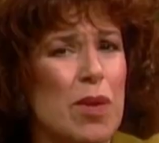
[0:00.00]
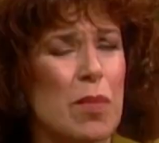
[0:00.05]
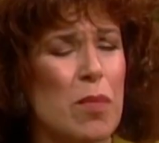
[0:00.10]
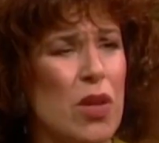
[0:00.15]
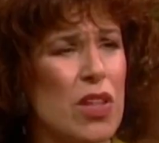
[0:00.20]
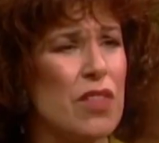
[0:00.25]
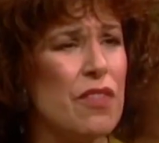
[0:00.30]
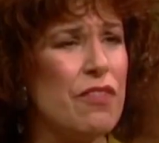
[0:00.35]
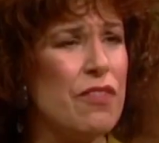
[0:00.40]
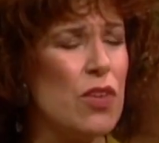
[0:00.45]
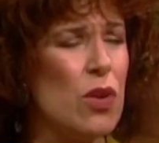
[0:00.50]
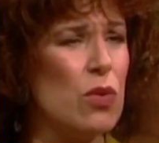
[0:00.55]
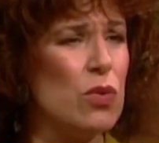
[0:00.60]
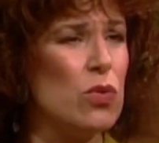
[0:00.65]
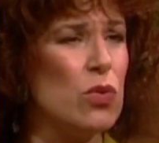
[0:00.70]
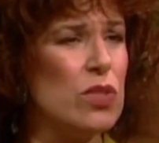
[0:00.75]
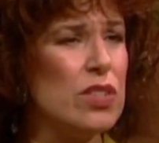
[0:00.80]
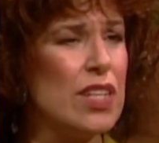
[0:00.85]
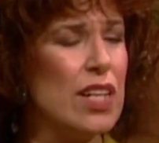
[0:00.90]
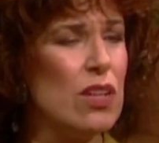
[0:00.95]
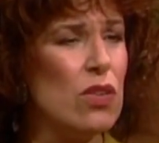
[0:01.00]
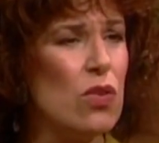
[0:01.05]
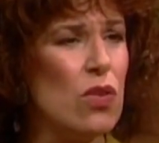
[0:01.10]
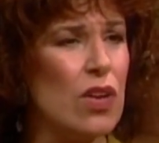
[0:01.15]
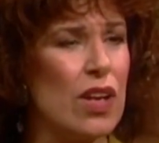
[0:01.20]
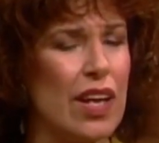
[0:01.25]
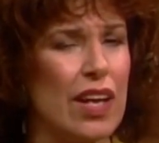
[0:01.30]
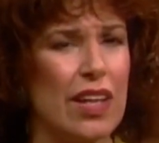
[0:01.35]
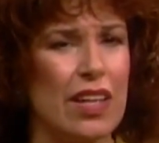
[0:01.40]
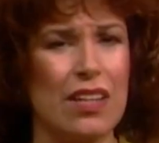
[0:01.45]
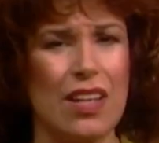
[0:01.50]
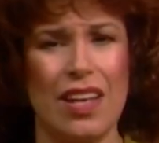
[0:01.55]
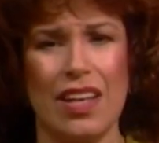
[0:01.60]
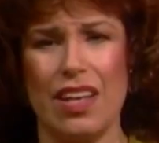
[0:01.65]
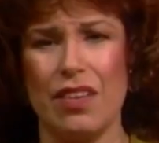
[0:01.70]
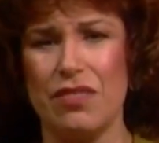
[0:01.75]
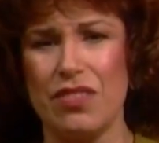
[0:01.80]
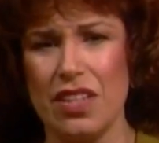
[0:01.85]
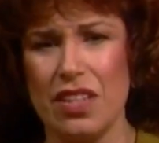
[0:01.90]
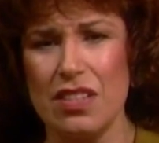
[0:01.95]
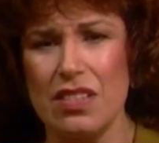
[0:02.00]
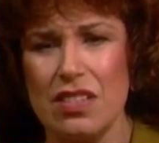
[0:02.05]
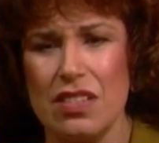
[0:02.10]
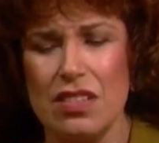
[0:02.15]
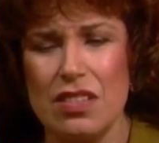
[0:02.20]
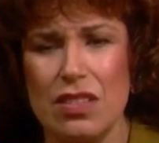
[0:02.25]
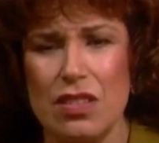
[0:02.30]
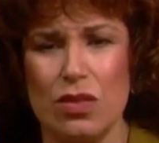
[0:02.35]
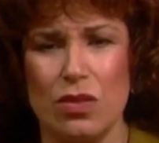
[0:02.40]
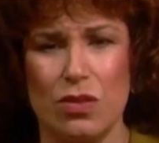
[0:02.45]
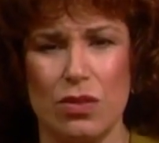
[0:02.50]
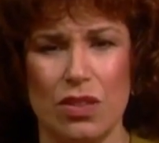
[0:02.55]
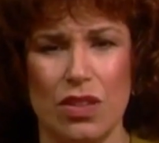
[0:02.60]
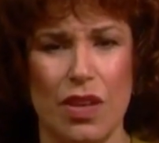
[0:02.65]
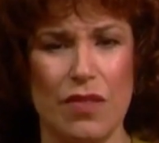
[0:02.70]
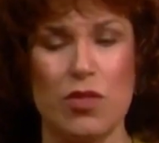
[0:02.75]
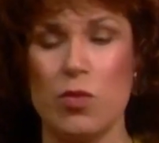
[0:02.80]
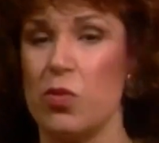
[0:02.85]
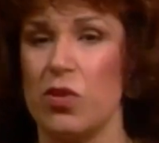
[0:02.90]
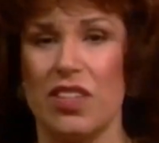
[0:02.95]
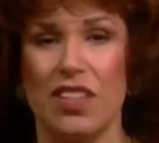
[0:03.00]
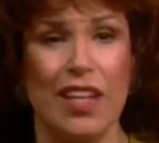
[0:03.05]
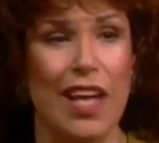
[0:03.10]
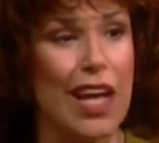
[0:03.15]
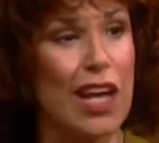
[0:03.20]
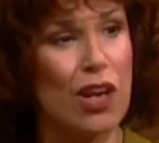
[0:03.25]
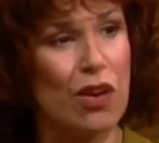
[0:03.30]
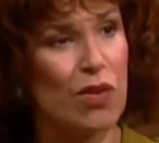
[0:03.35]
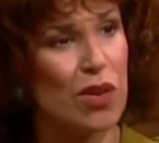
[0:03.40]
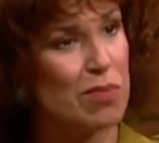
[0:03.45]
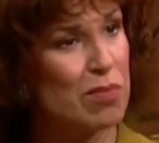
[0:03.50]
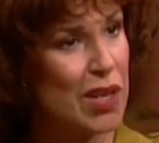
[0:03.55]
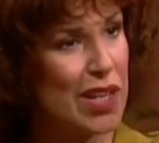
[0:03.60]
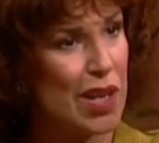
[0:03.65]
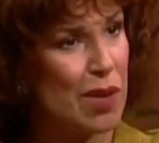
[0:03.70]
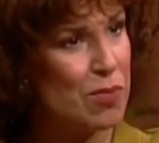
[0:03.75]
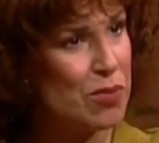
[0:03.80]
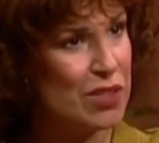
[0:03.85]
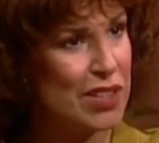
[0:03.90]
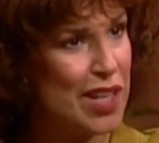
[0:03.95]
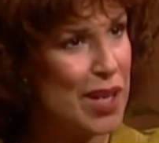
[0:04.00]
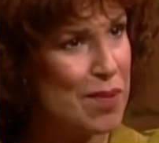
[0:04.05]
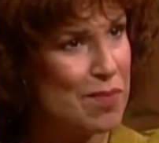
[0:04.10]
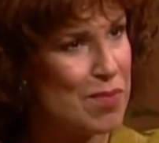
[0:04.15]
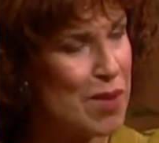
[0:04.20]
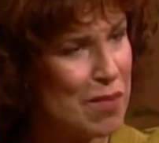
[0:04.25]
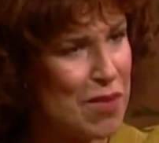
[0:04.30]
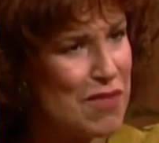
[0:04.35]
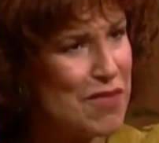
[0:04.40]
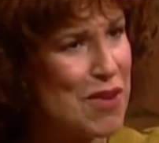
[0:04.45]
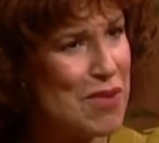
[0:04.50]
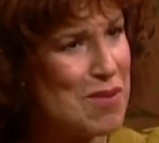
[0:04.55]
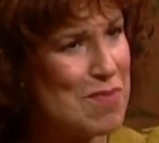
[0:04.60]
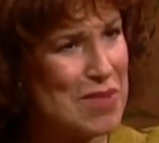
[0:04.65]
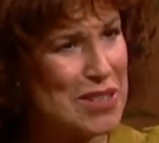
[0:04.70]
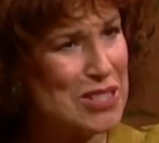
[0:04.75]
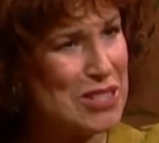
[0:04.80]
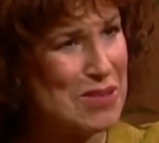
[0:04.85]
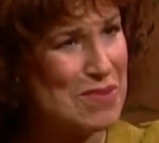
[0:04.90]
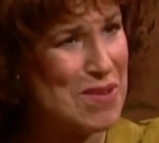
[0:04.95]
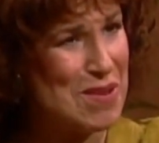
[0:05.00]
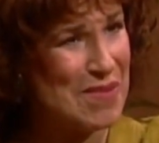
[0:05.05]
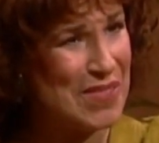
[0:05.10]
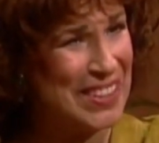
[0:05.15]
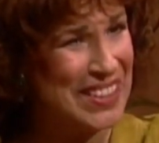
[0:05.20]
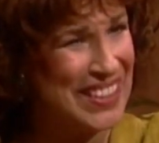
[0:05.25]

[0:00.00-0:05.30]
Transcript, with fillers: I'm on the phone all day long. I, I have things to do. You know, I have to put Nair on my upper lip. I'm a very busy woman.